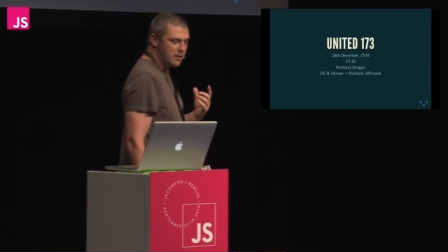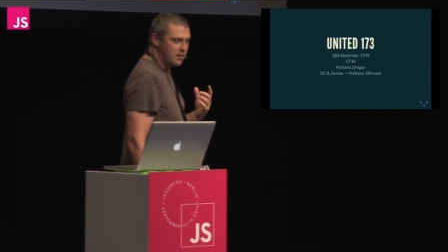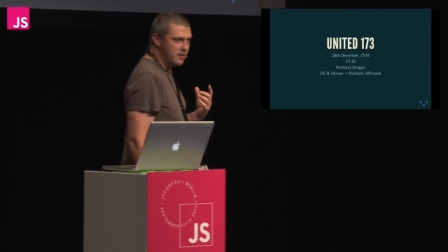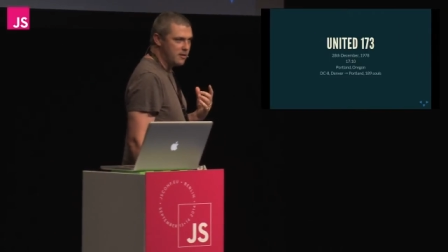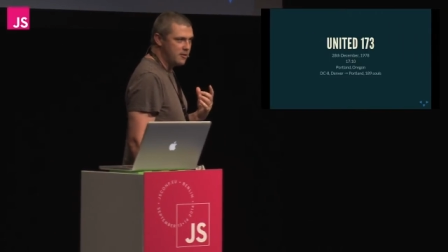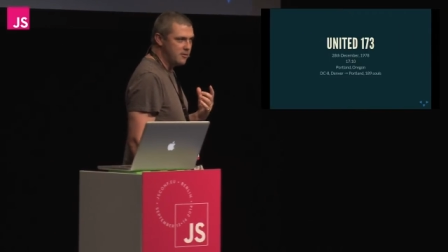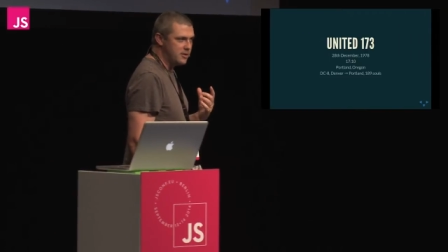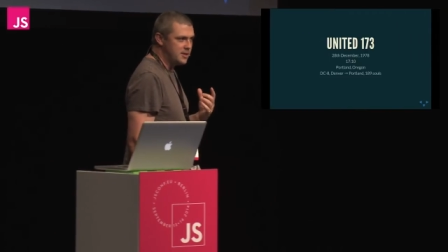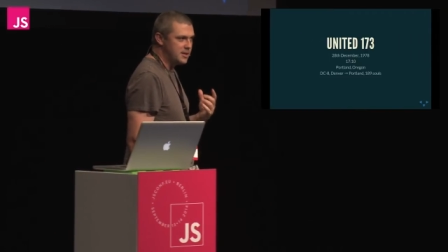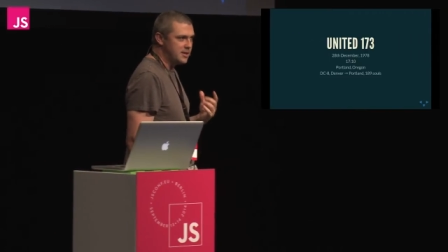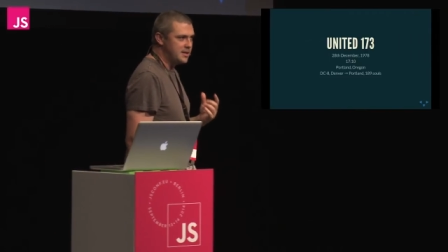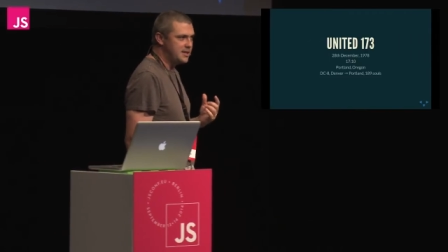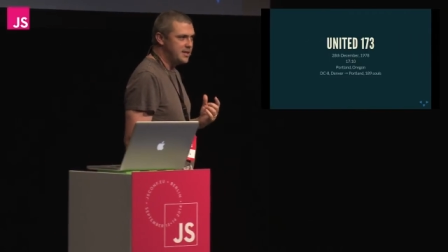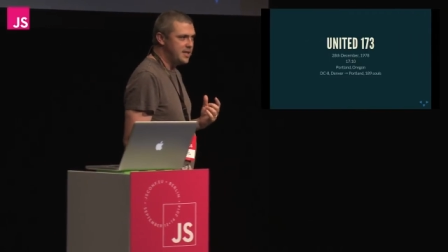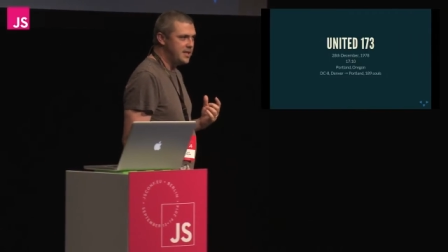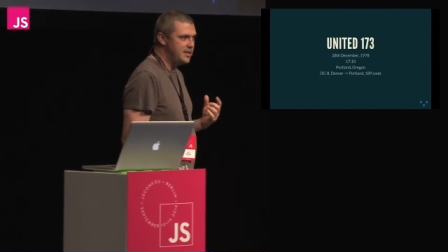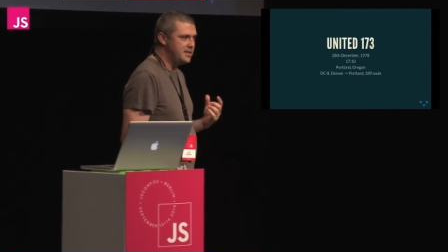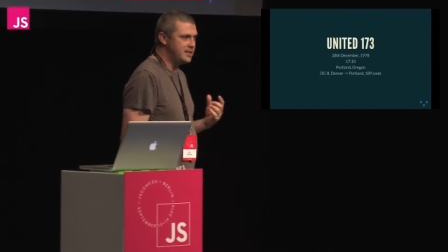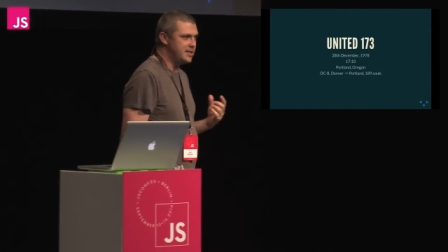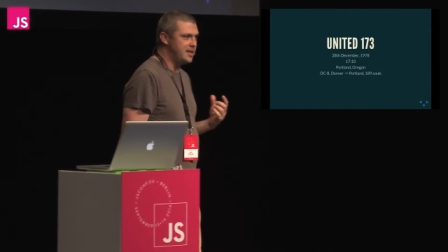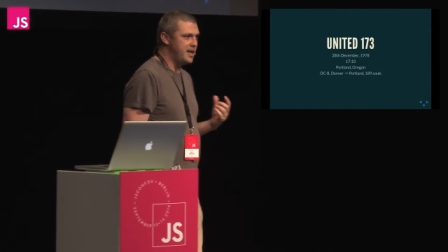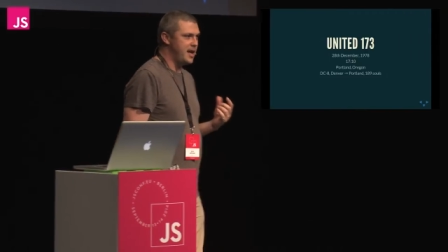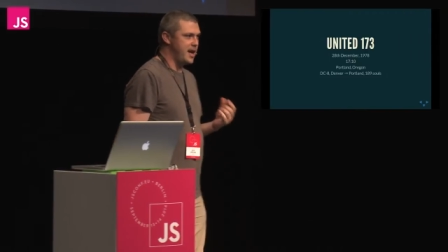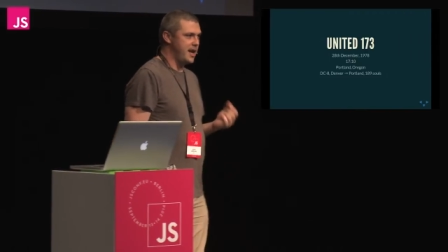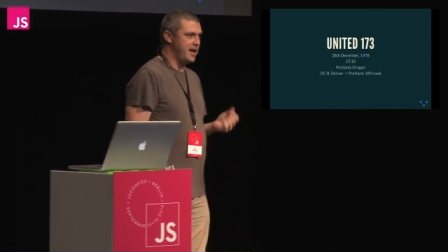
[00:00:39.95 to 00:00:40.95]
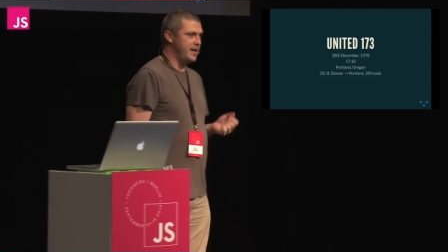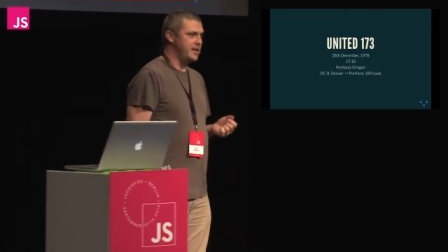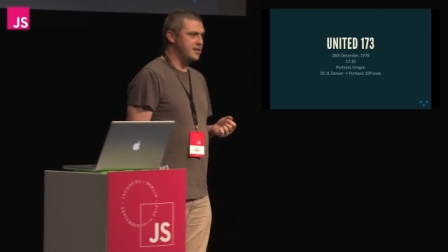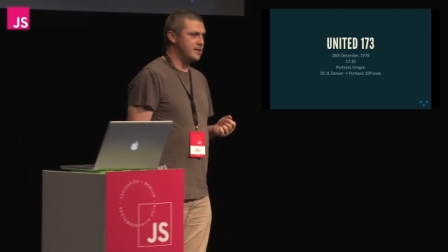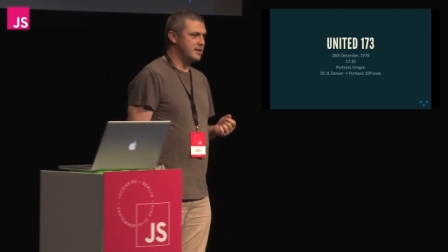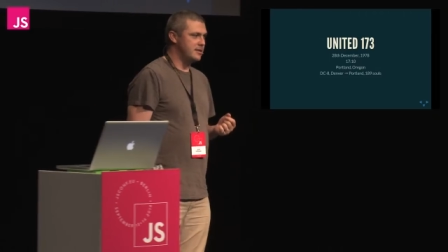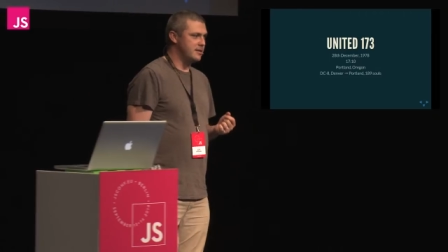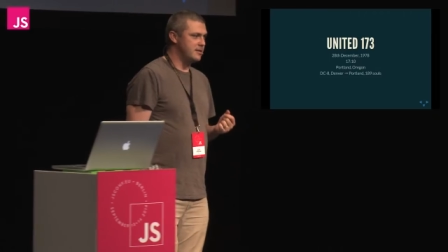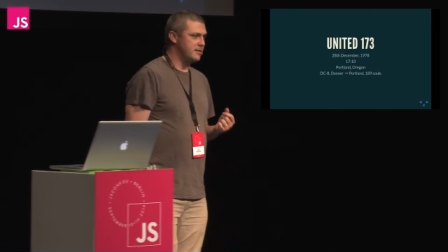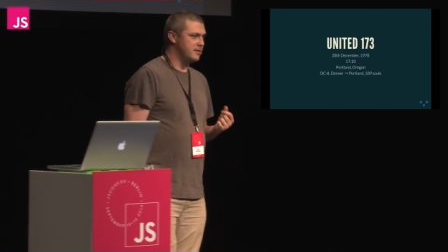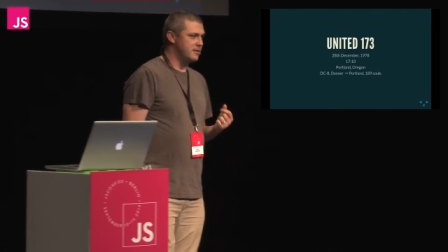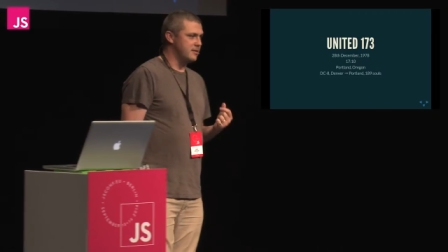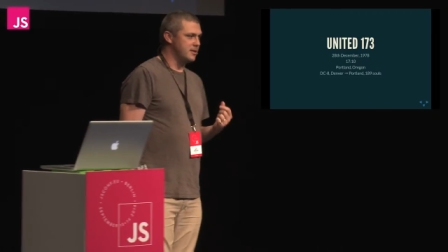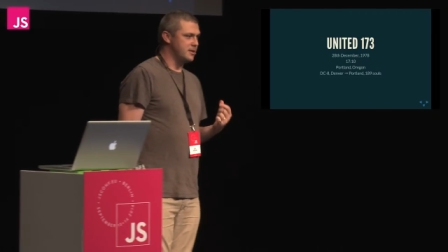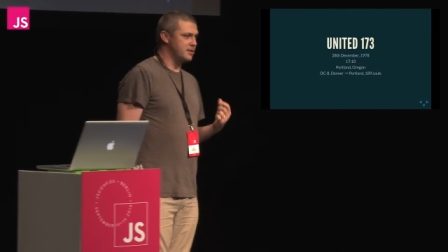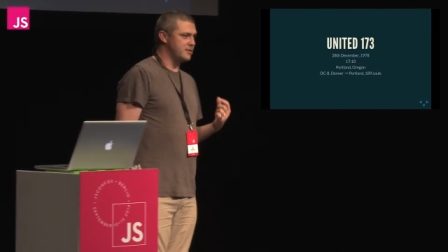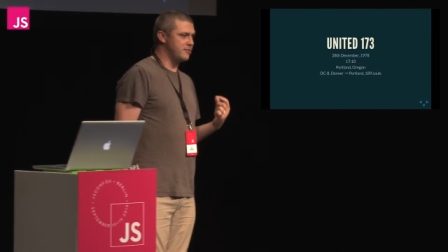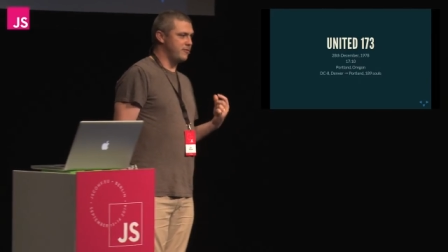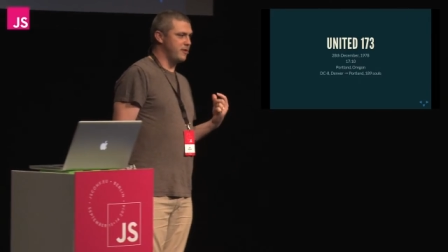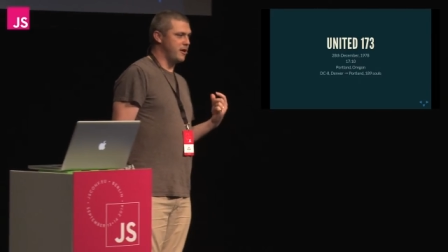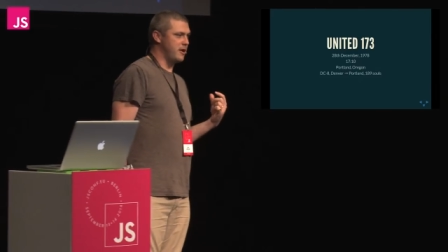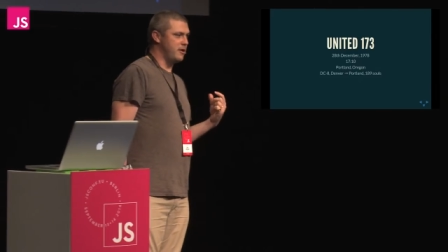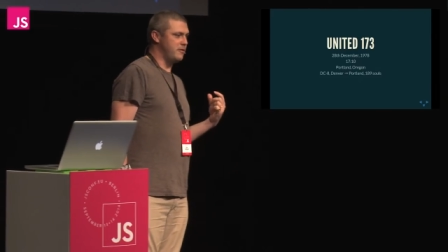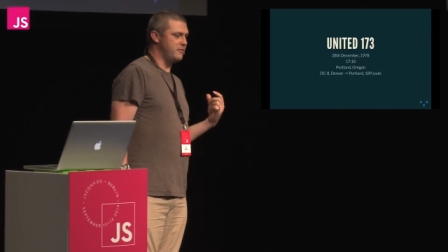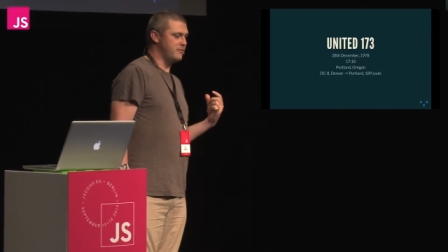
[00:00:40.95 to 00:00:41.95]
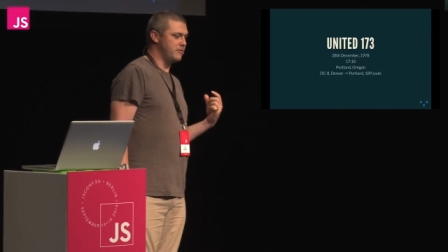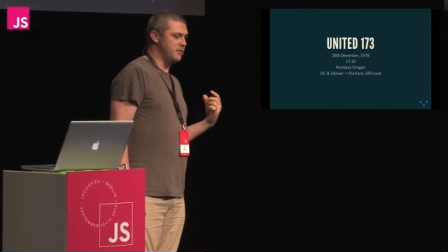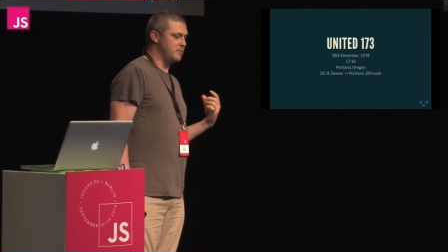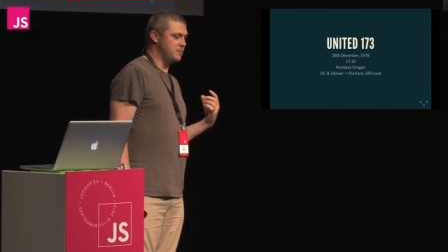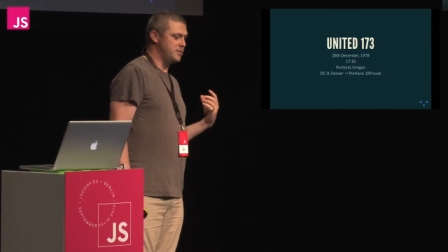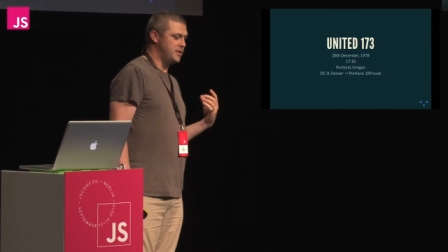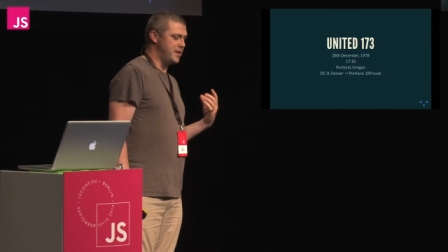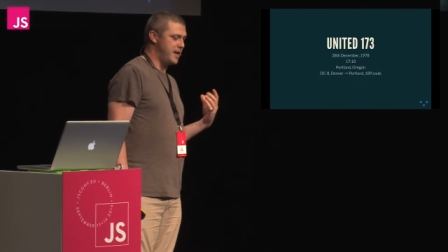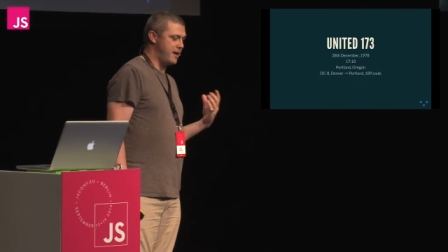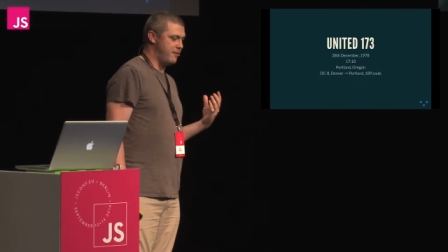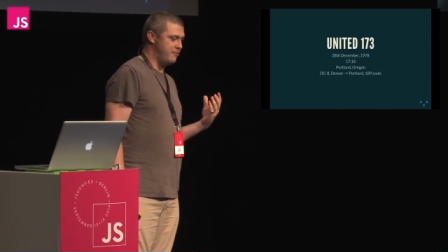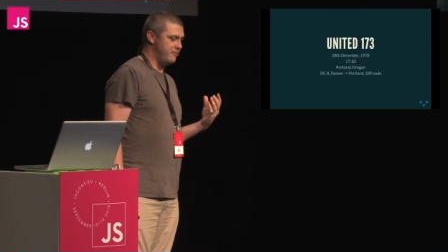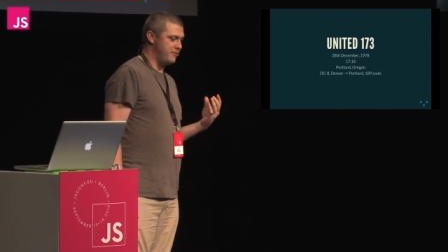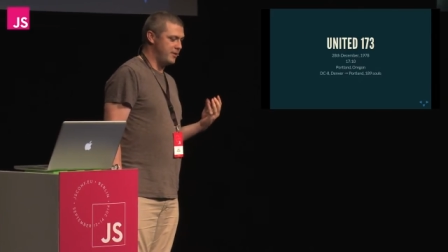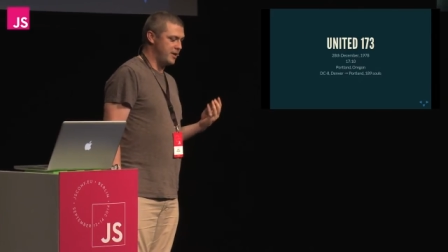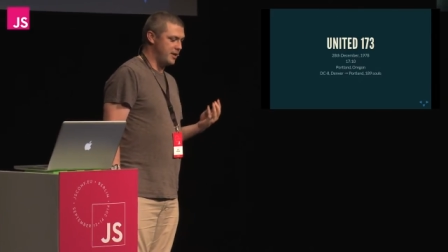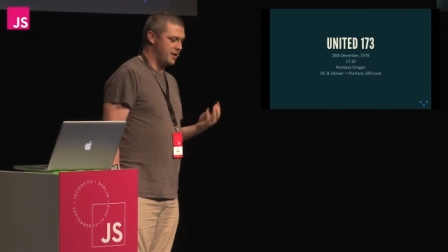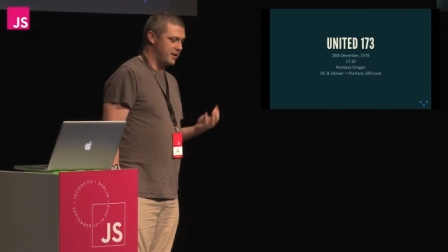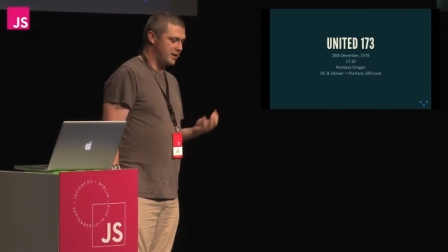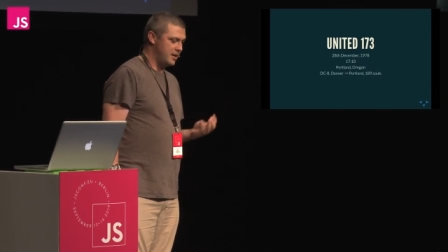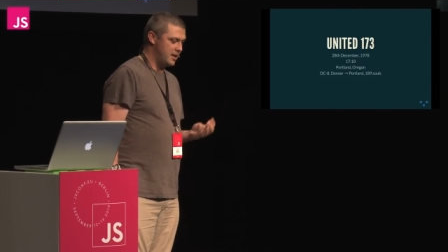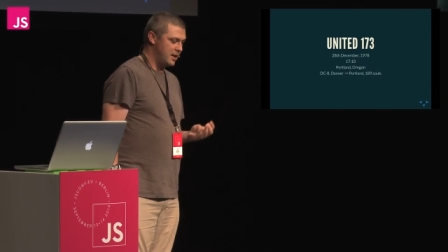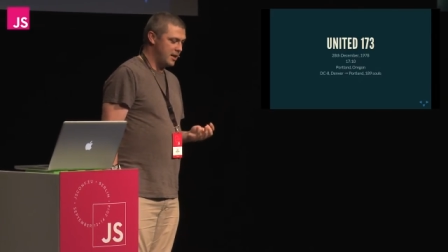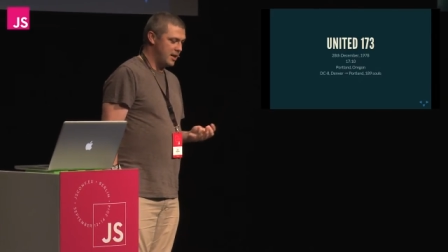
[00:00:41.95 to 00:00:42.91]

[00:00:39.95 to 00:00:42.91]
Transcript: there is a DC 8 that's flown from Denver